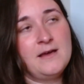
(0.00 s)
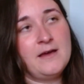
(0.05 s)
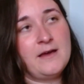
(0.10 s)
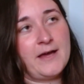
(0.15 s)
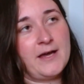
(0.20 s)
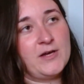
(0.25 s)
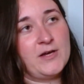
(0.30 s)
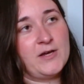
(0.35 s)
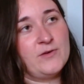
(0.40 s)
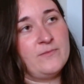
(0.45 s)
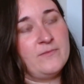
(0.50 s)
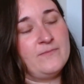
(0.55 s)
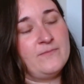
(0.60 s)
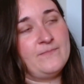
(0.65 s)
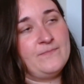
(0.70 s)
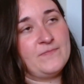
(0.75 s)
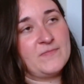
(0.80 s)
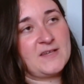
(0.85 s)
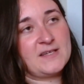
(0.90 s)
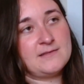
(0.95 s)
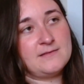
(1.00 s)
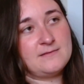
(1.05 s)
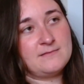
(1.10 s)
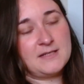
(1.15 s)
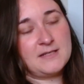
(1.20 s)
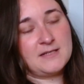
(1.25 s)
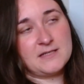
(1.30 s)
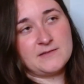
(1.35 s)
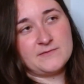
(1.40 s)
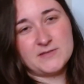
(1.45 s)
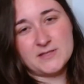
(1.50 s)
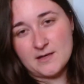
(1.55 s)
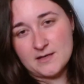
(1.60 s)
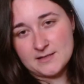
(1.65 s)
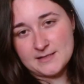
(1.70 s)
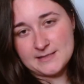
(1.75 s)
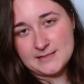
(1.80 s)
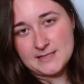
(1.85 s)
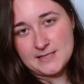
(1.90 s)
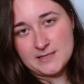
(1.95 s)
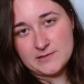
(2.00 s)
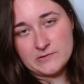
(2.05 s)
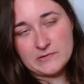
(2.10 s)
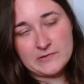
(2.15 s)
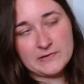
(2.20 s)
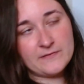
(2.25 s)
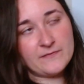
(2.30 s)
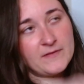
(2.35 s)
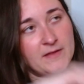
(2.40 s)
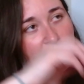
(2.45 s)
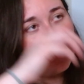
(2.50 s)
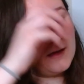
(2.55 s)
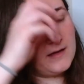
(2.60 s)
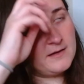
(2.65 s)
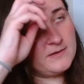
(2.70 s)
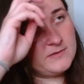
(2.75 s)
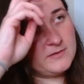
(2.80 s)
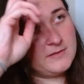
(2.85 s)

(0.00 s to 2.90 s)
a kind of darning needle in there,